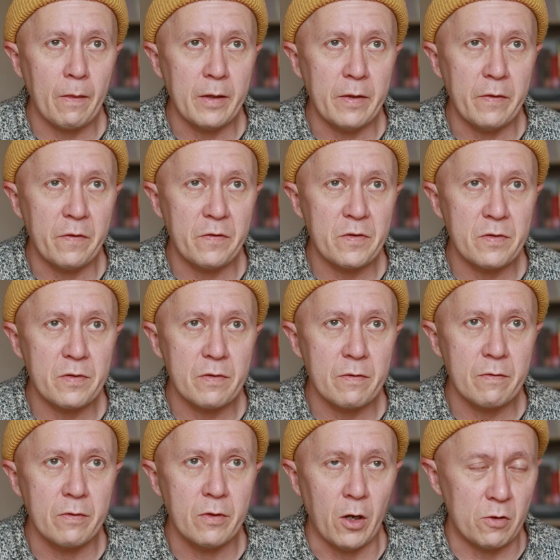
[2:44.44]
it's
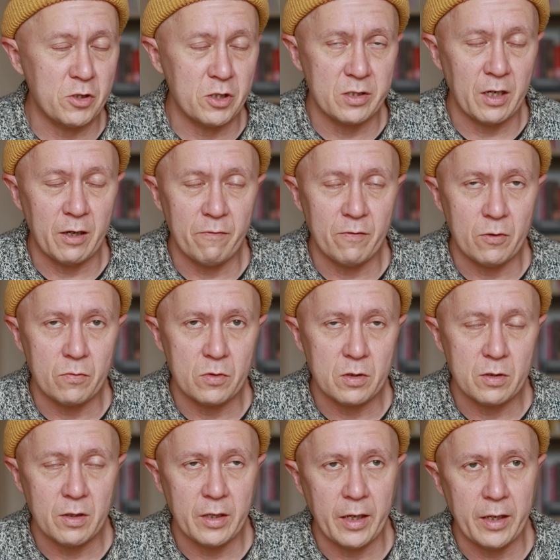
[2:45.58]
not just
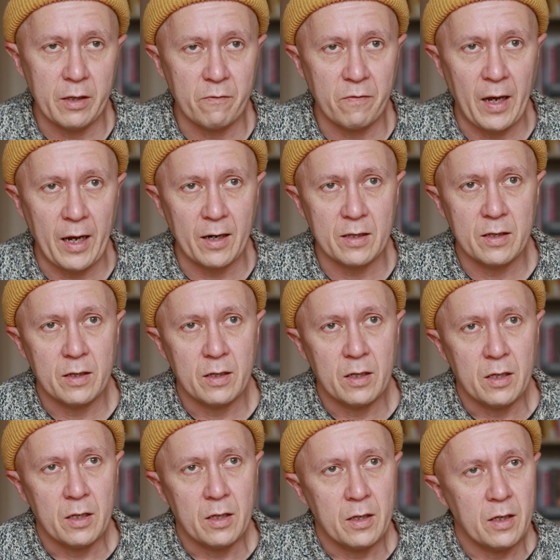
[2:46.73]
iPhones. In fact,
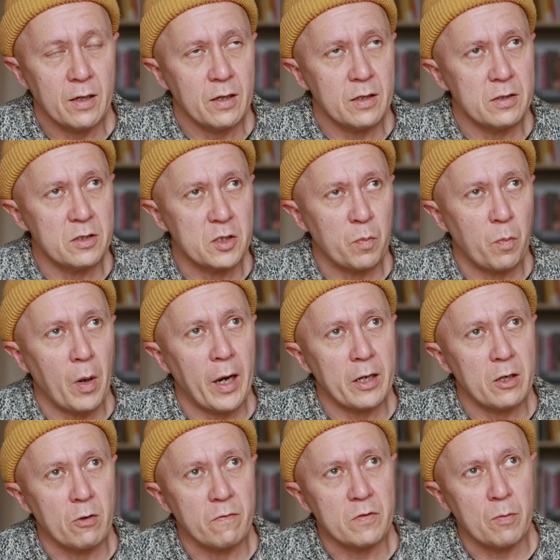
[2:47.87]

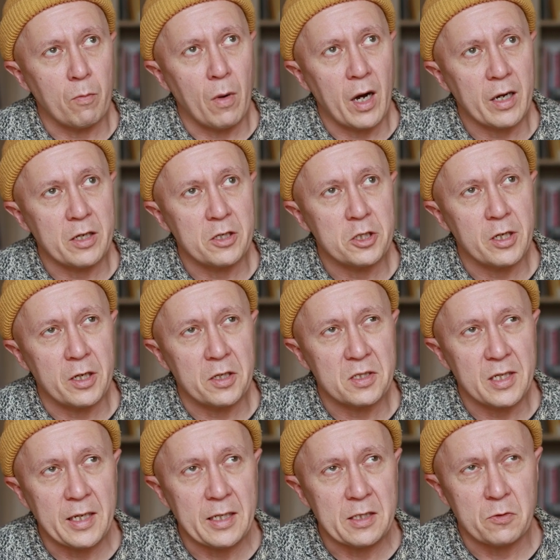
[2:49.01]
despite of the market share
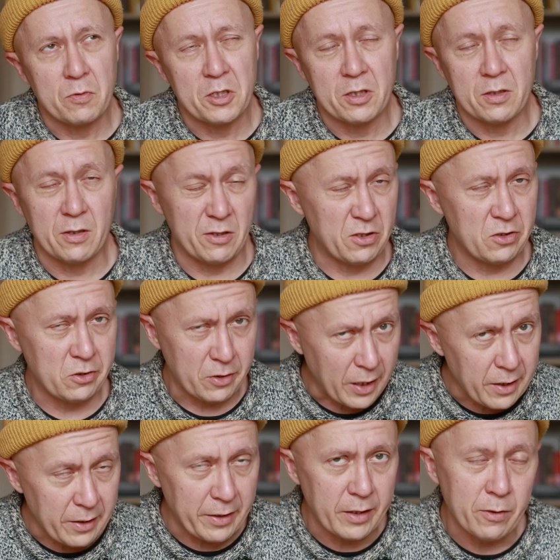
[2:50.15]
says, which in
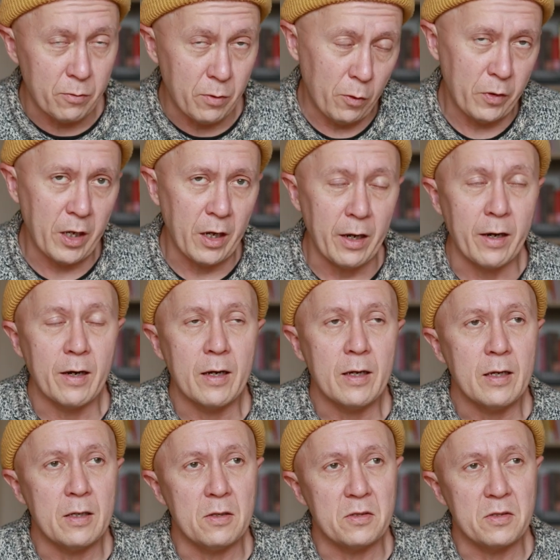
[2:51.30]
Australia, where we are,
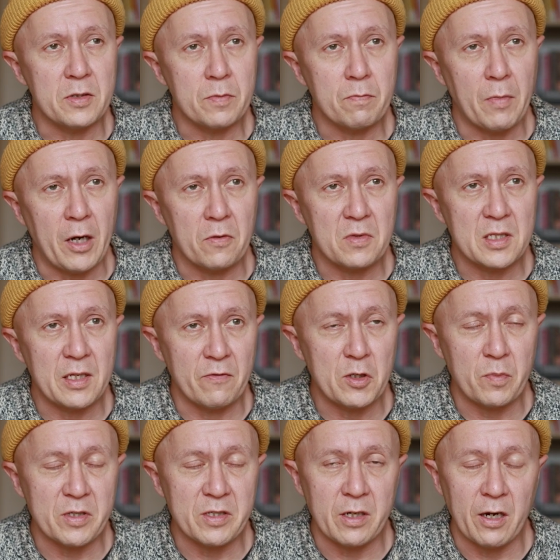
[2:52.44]
is about 70%
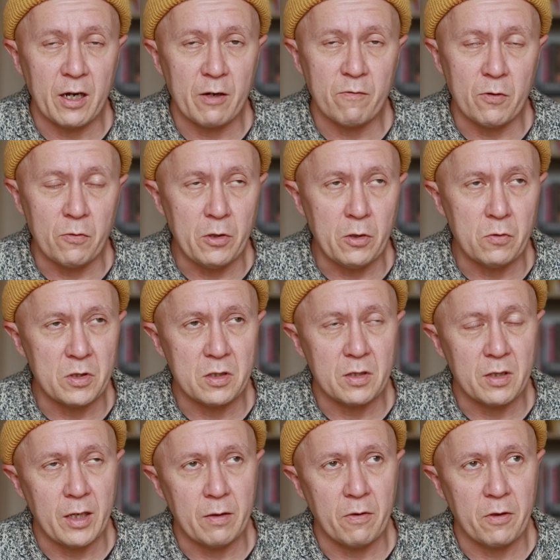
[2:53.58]
iPhone users
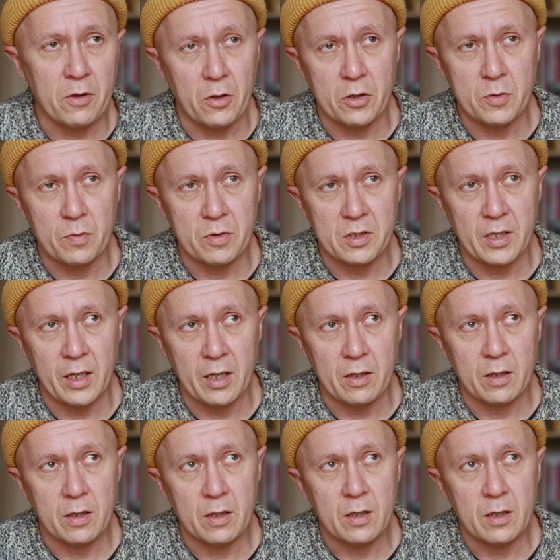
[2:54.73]
and 30%